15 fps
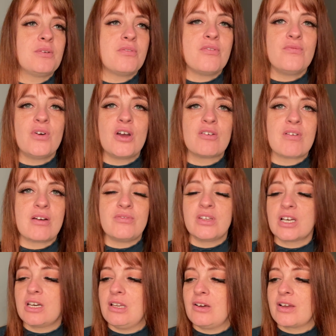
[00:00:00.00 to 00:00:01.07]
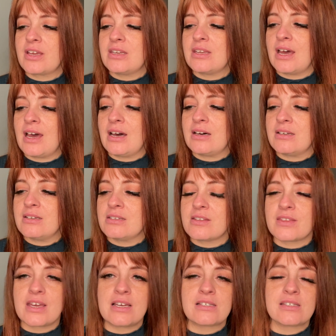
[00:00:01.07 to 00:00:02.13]
if I'm photographing a client
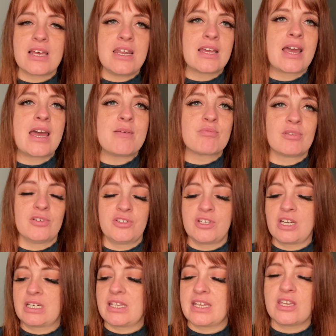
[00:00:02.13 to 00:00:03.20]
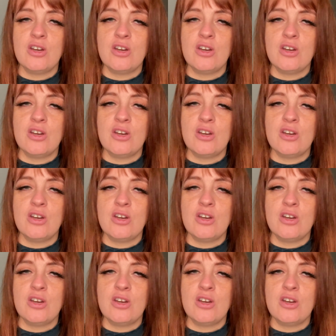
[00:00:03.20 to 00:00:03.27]
and they're selling a product,